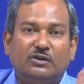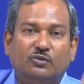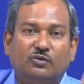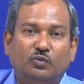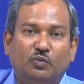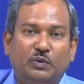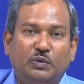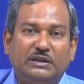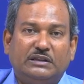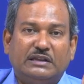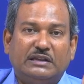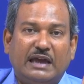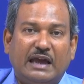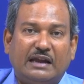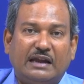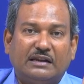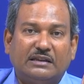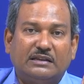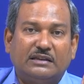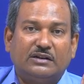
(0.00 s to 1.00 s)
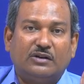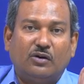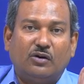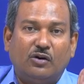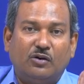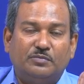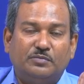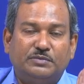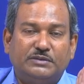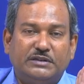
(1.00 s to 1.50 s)
with another
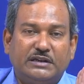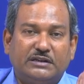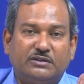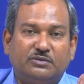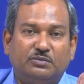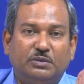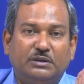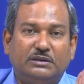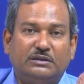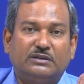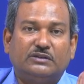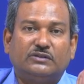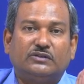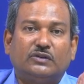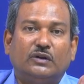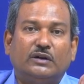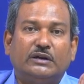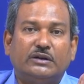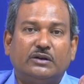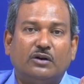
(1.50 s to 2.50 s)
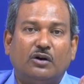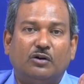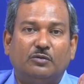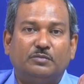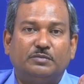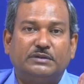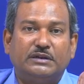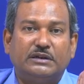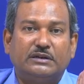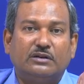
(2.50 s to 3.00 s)
object, with a solid
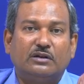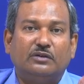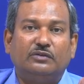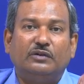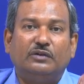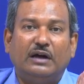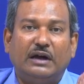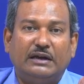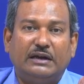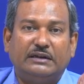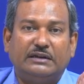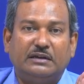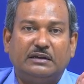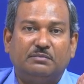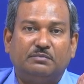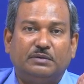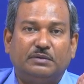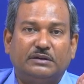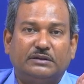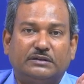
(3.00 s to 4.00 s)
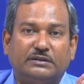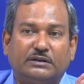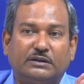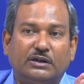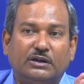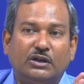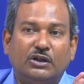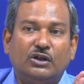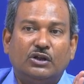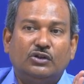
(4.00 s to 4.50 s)
object of higher temperature.
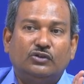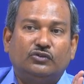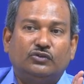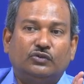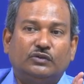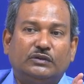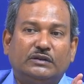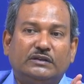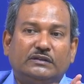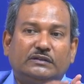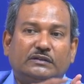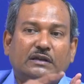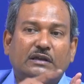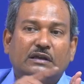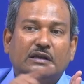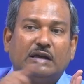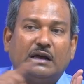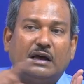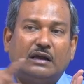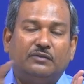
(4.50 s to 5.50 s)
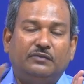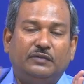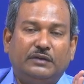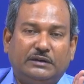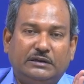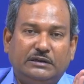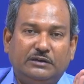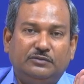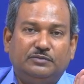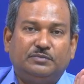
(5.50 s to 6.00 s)
So, this
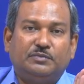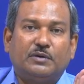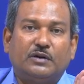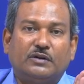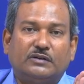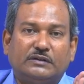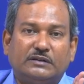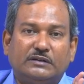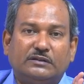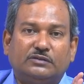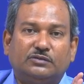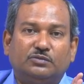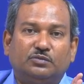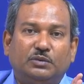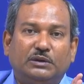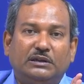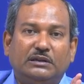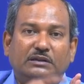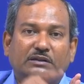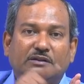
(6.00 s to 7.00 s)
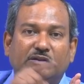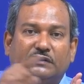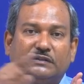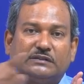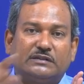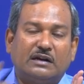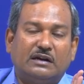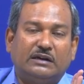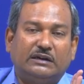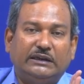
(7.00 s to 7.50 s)
convective process will
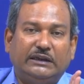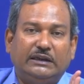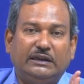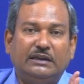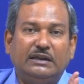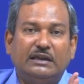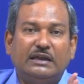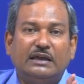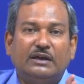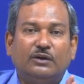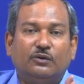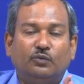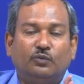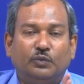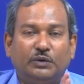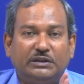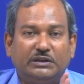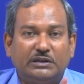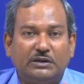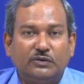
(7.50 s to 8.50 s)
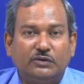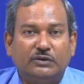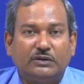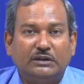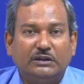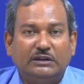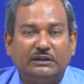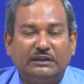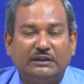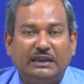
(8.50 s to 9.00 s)
start in without
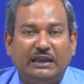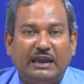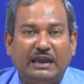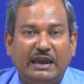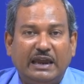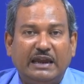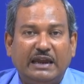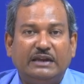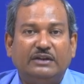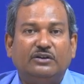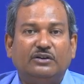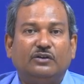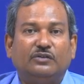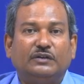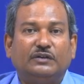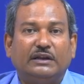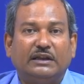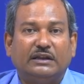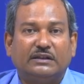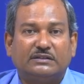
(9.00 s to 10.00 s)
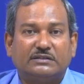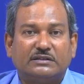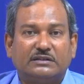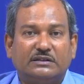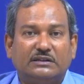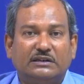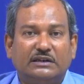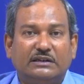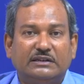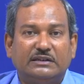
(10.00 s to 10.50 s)
the aid of an
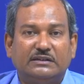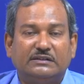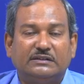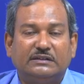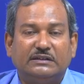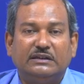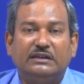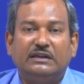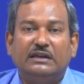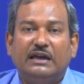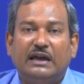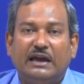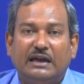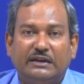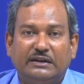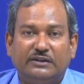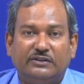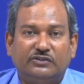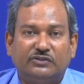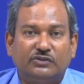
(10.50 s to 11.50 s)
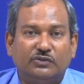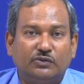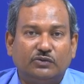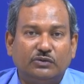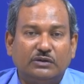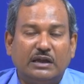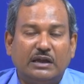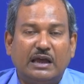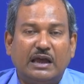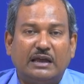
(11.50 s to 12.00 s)
external agency, and it is
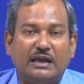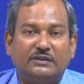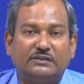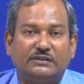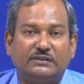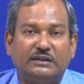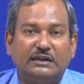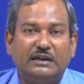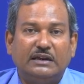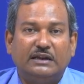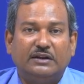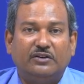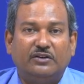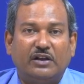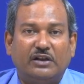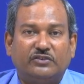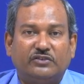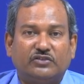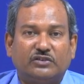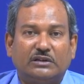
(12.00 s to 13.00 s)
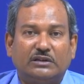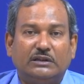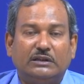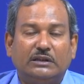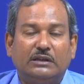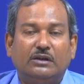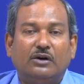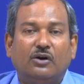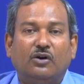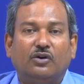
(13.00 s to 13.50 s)
known as the natural
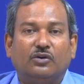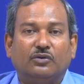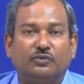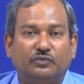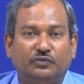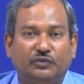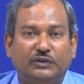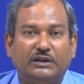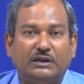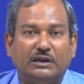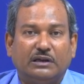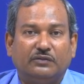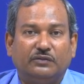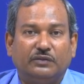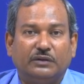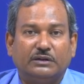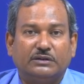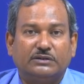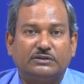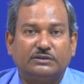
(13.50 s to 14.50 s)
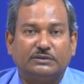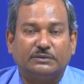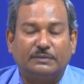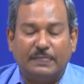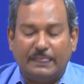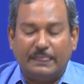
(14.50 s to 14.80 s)
or free convection.